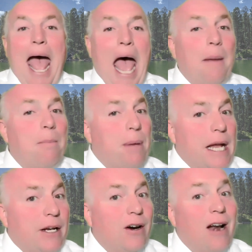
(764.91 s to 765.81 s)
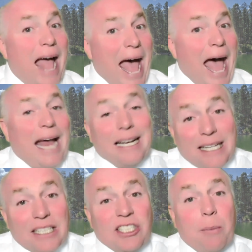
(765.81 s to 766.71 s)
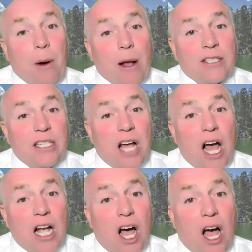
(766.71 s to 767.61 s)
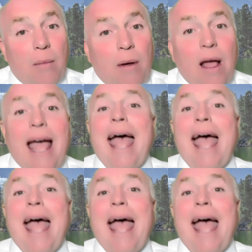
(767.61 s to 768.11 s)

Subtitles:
at peter@listingprescott.com,